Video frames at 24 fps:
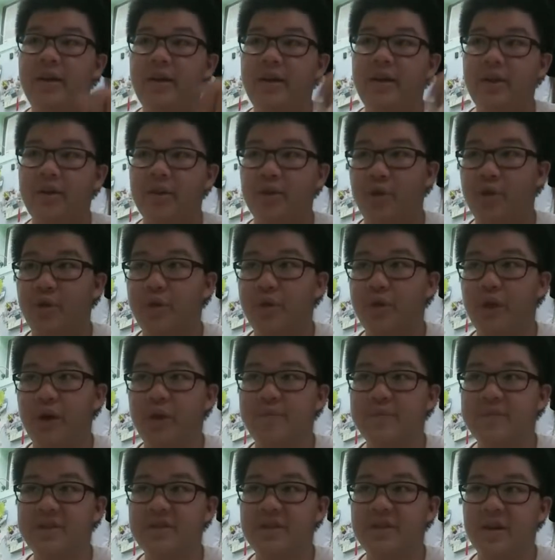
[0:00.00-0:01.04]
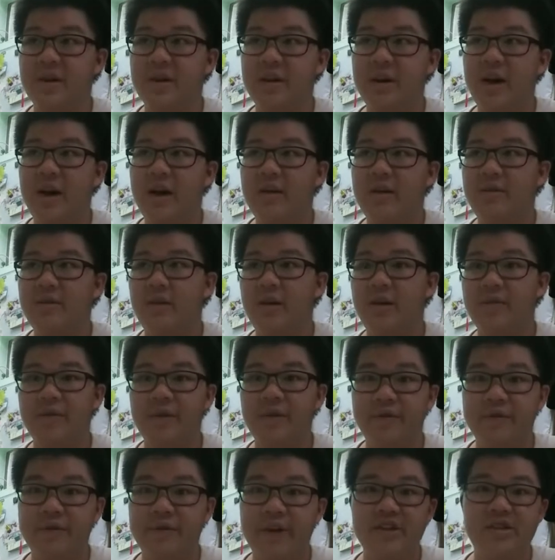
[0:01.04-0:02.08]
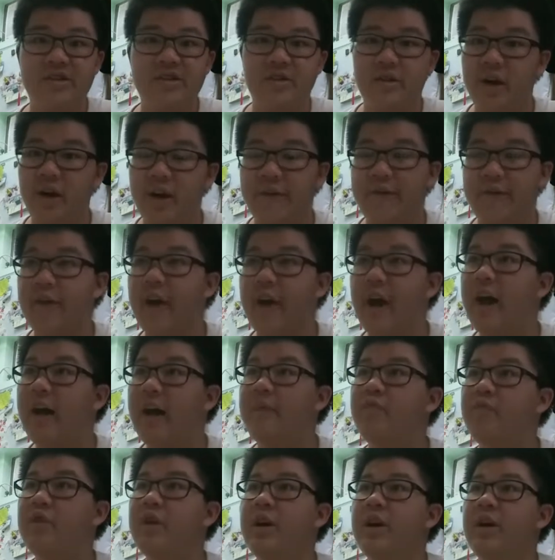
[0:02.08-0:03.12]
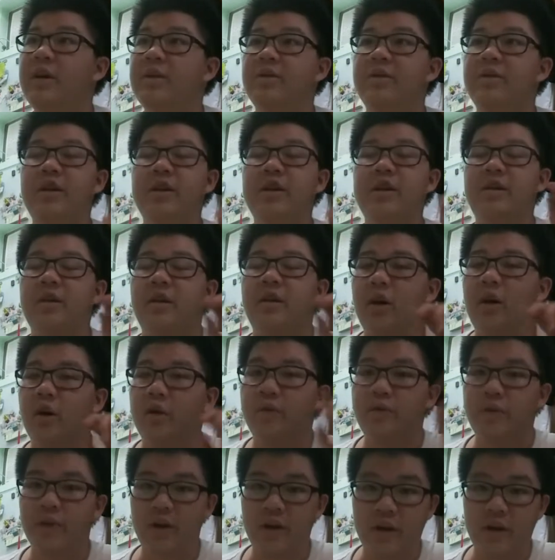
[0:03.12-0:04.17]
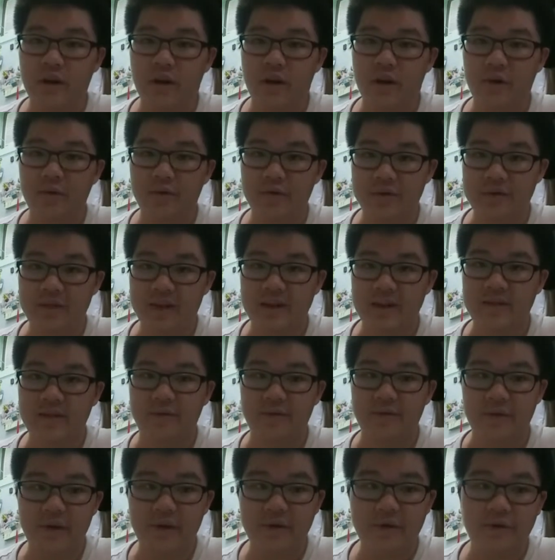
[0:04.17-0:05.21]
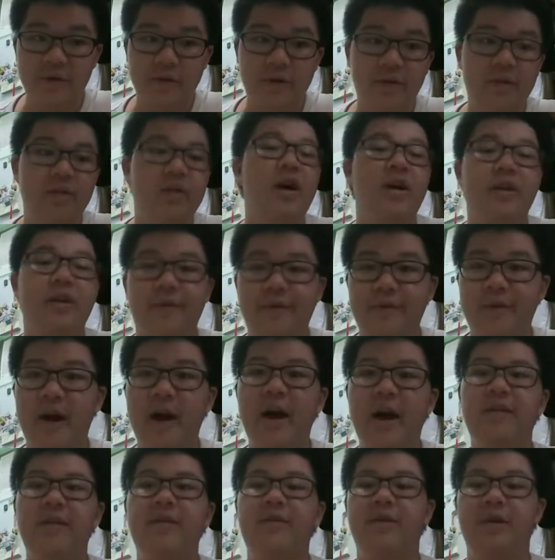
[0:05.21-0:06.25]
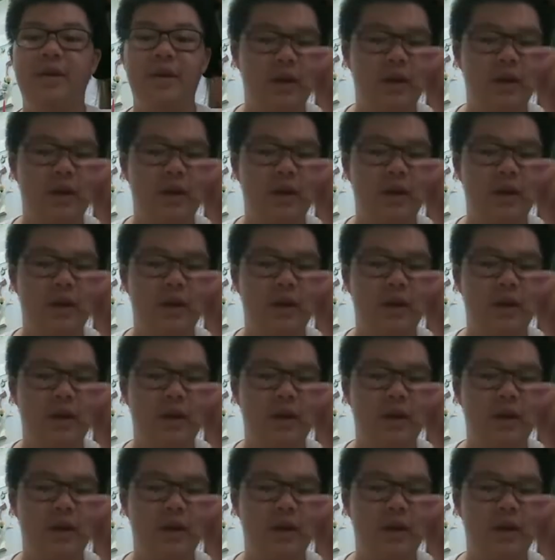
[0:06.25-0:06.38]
The thumb sticking out of the fist, not a fan. The oversized V fin, not a fan.